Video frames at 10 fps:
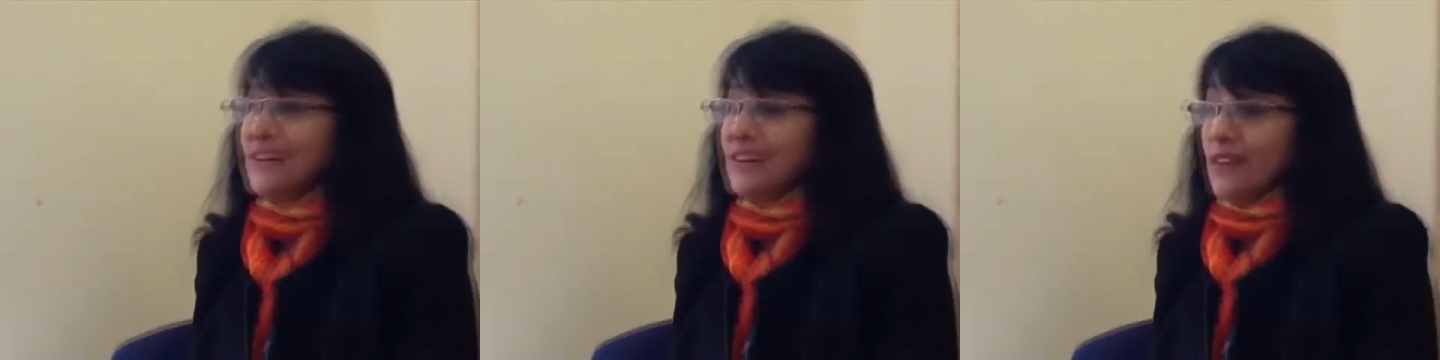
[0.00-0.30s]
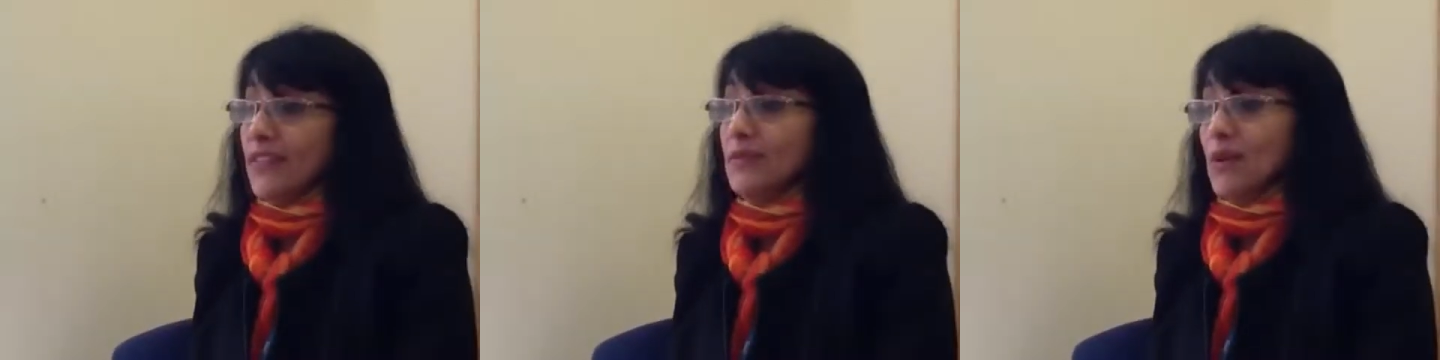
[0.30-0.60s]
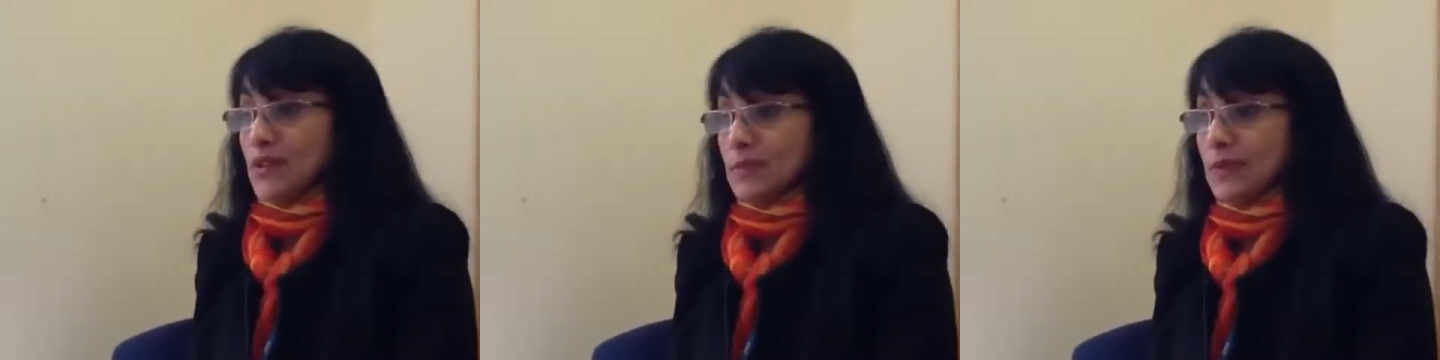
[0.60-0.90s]
Grantham
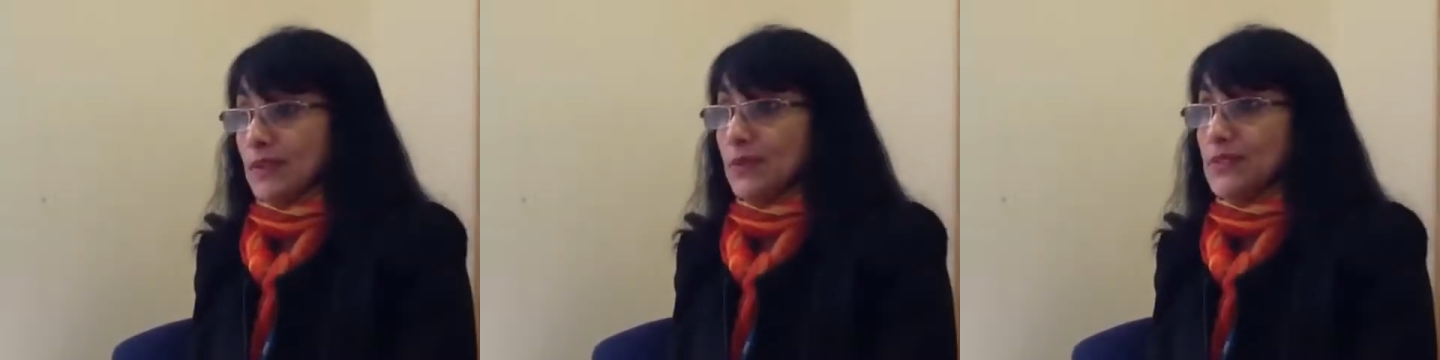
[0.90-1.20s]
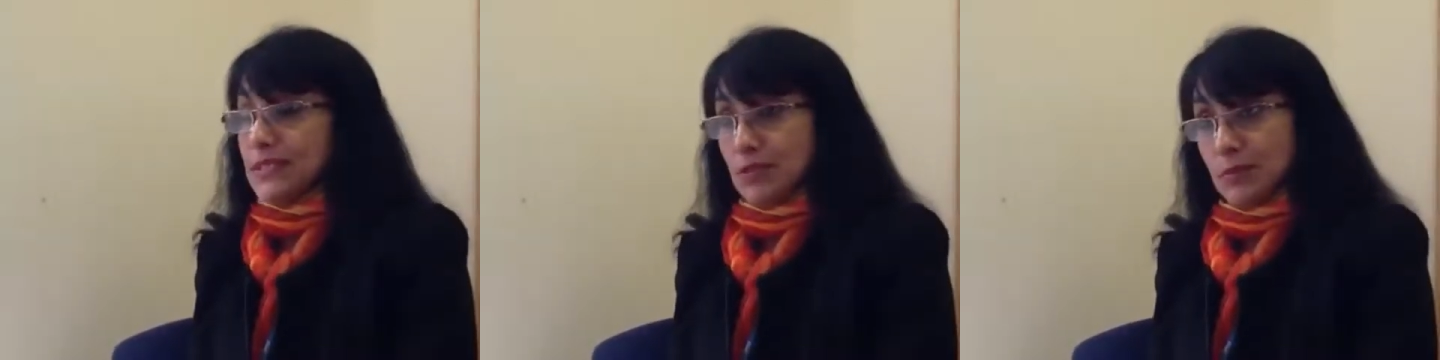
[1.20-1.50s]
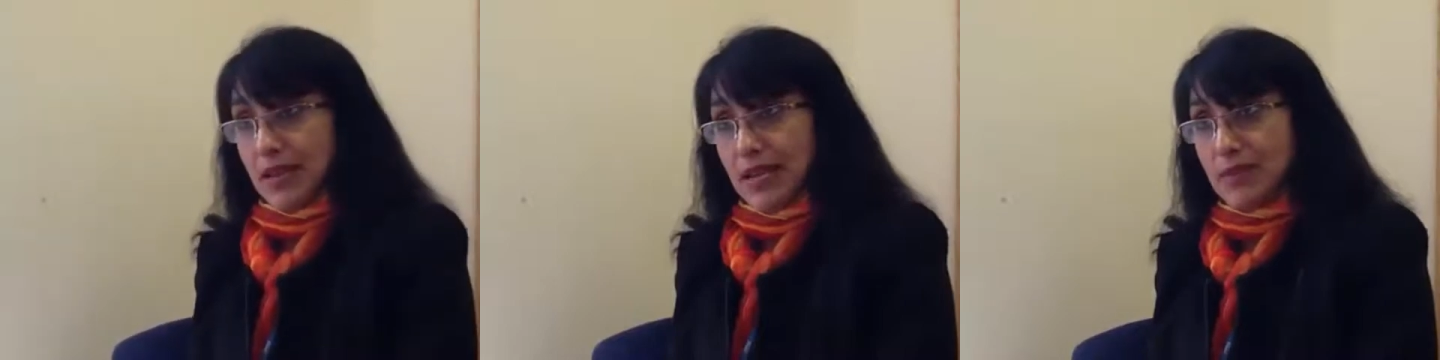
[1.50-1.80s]
Hospital will still
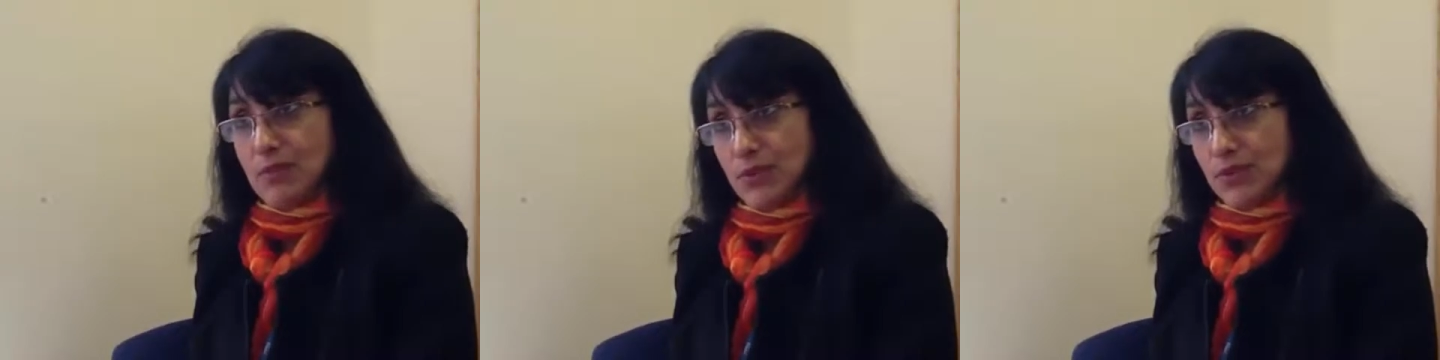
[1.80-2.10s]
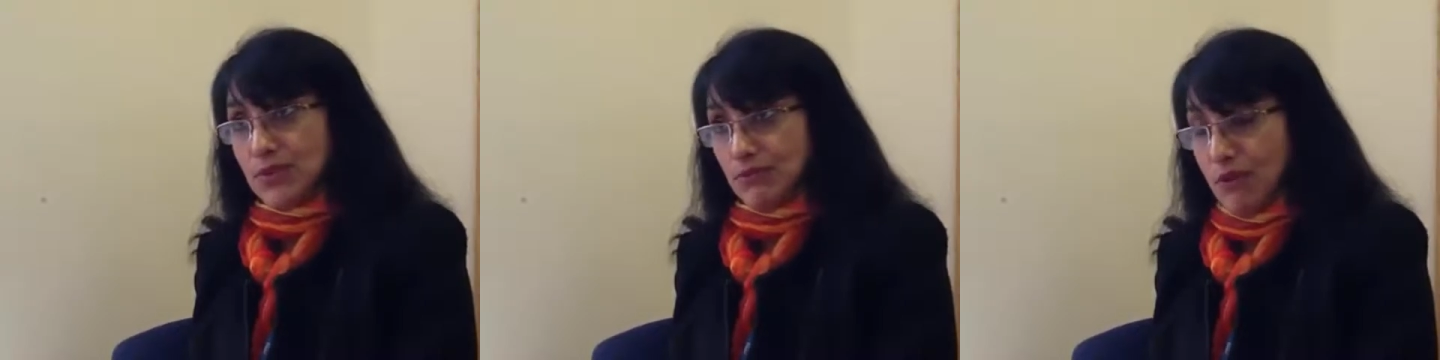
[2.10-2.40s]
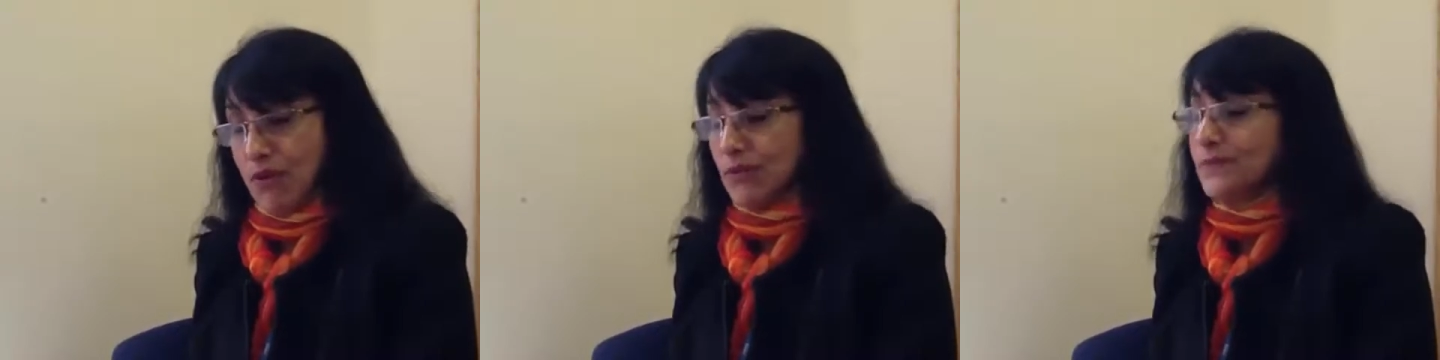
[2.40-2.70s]
play an important
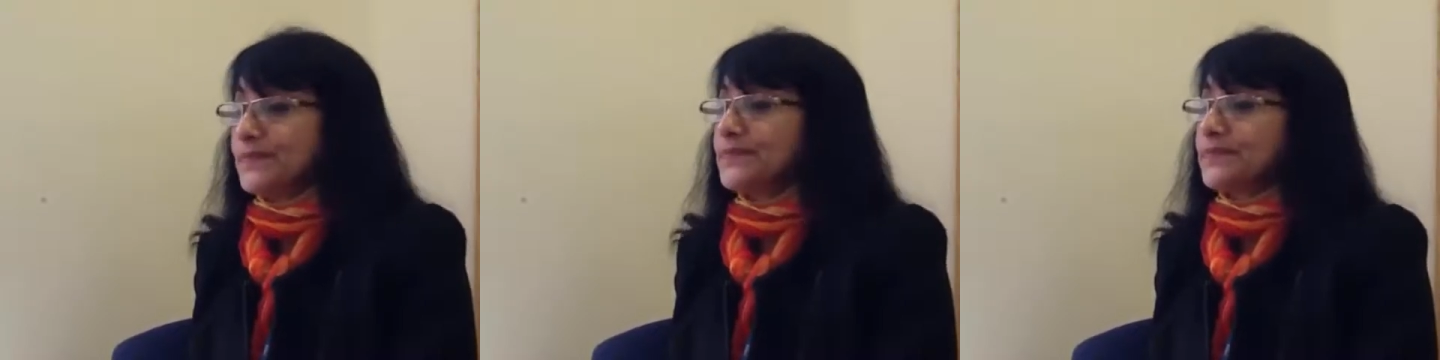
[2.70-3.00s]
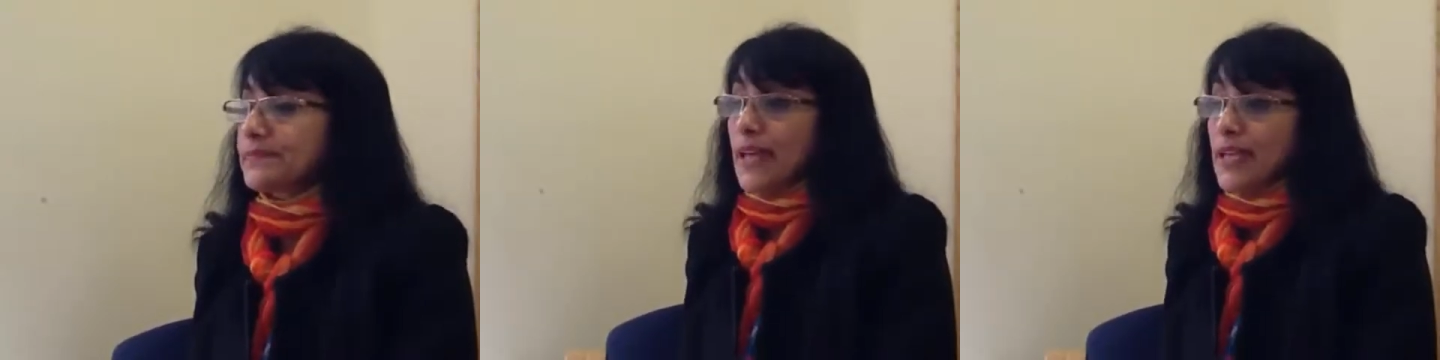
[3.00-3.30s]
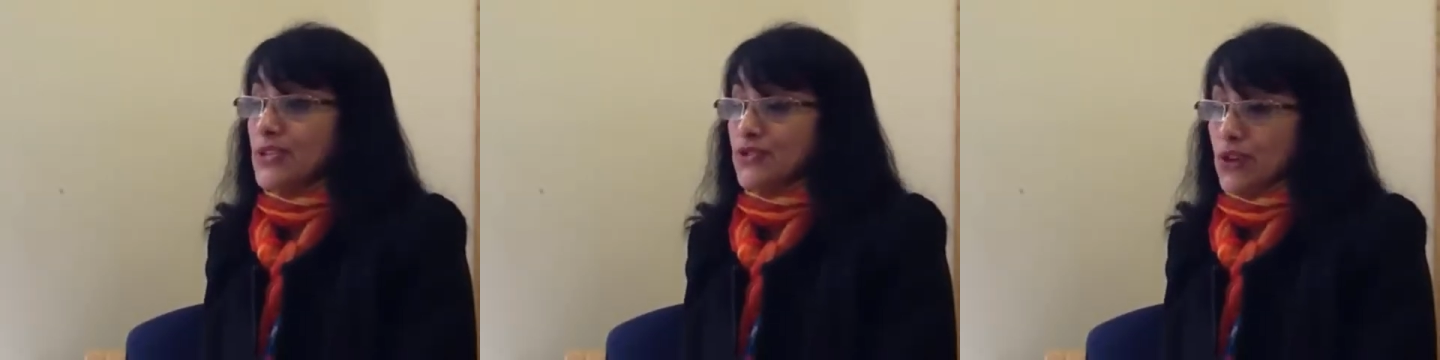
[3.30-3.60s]
role
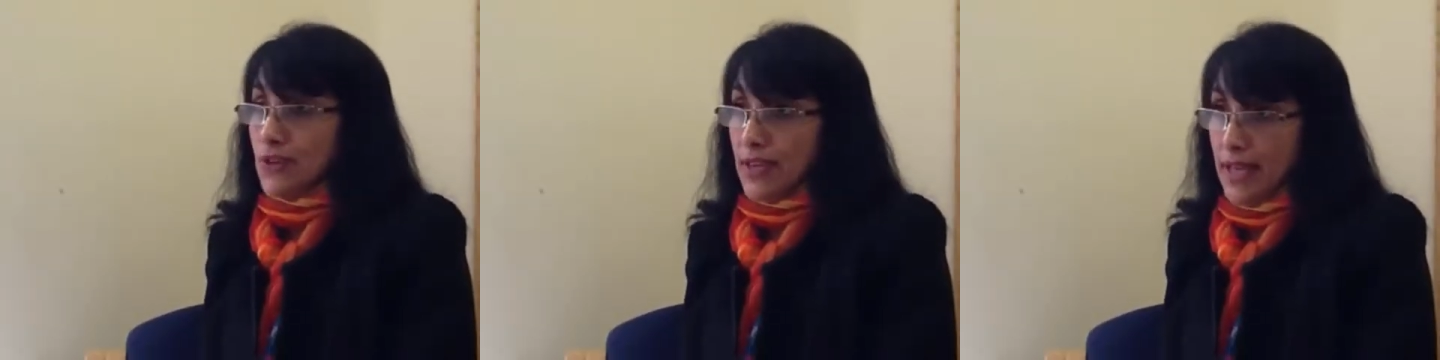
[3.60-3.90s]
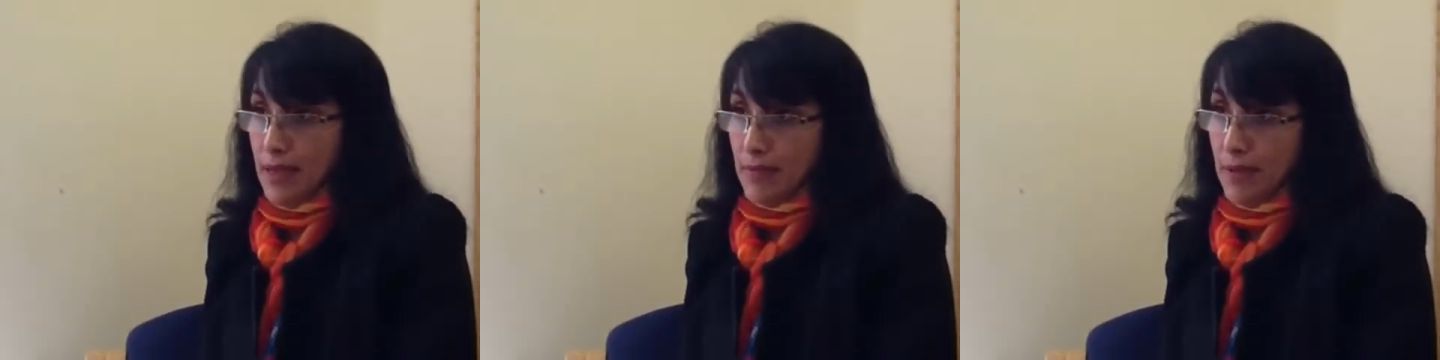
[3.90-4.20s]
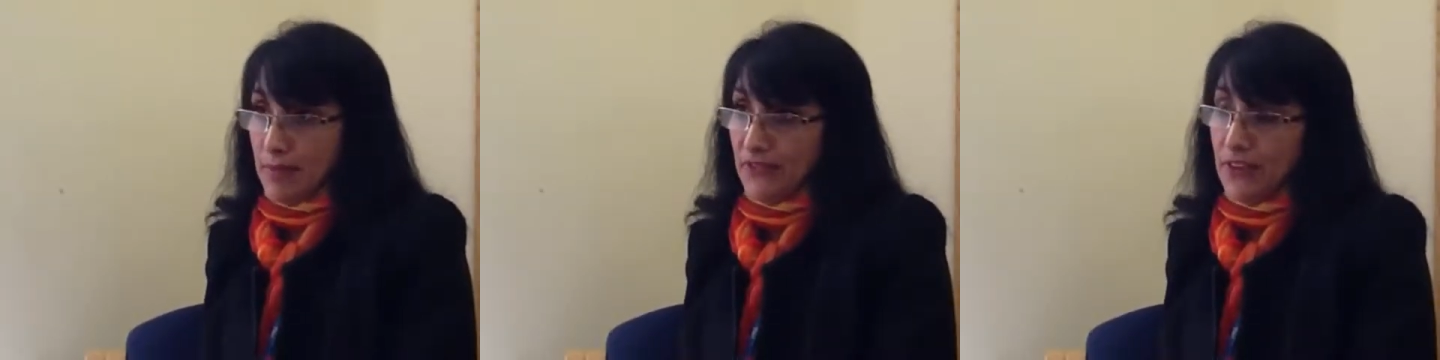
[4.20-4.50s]
in stroke care
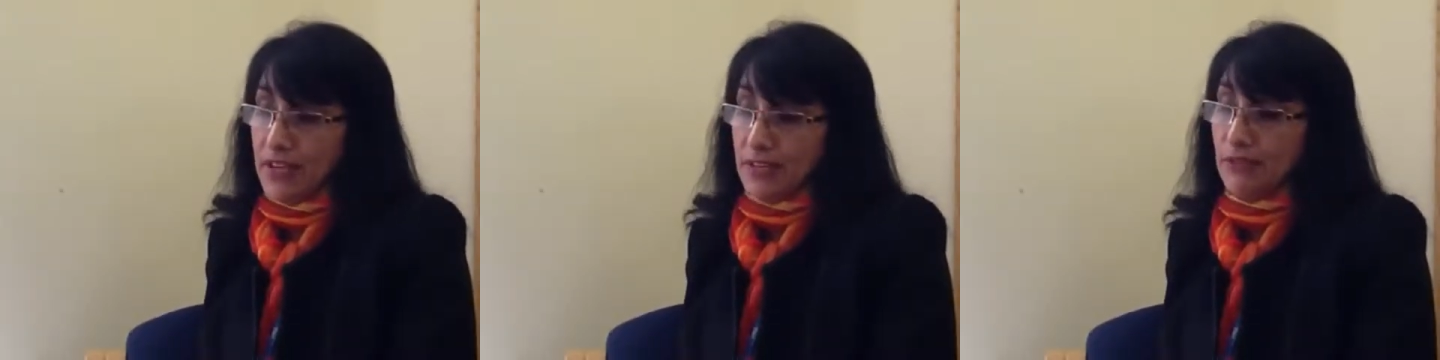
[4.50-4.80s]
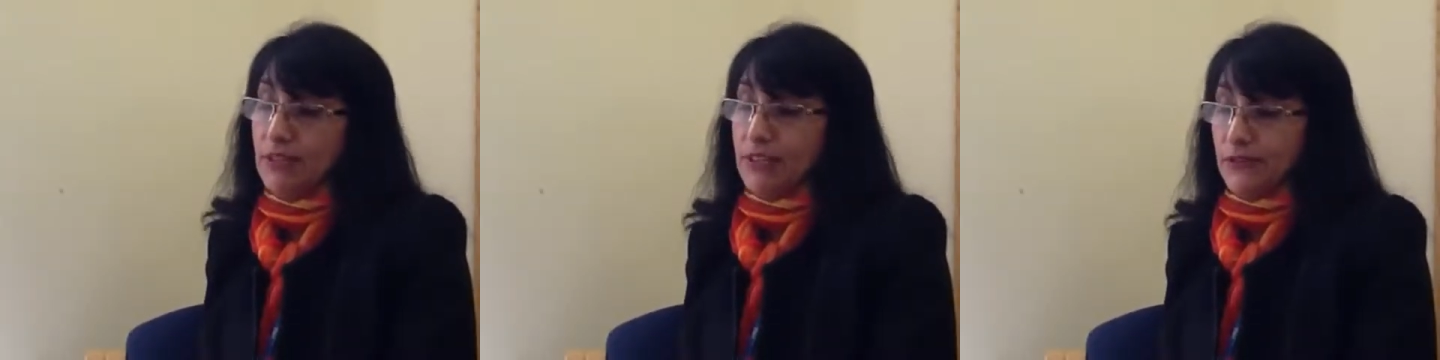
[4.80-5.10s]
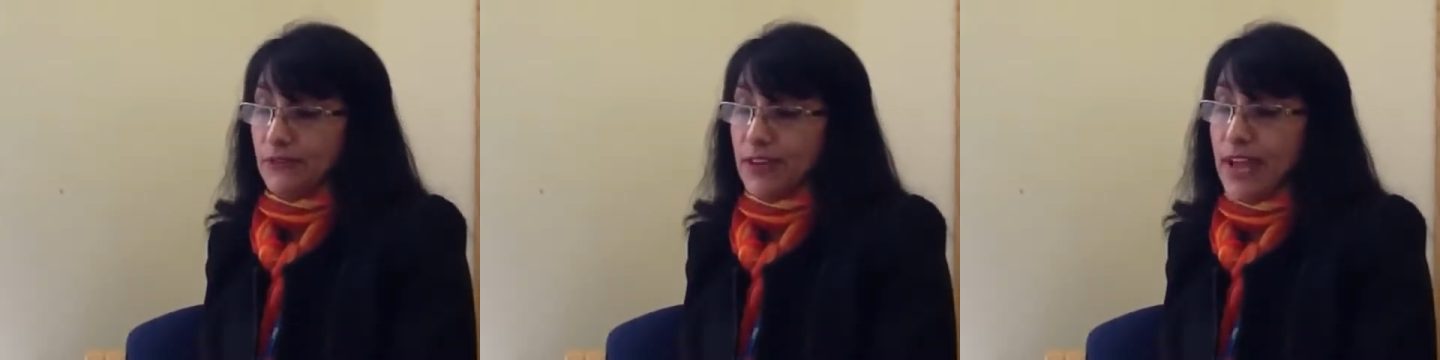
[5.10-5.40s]
by providing
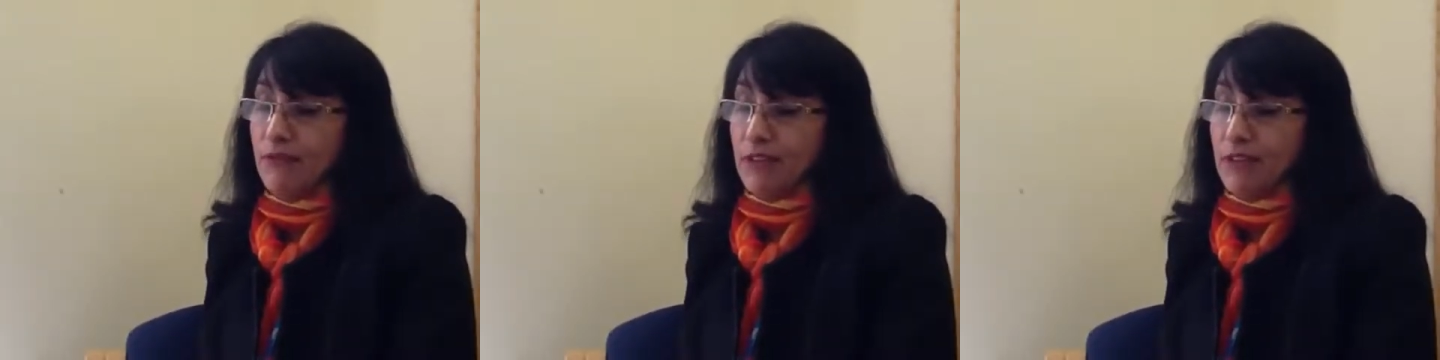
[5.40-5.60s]
recovery and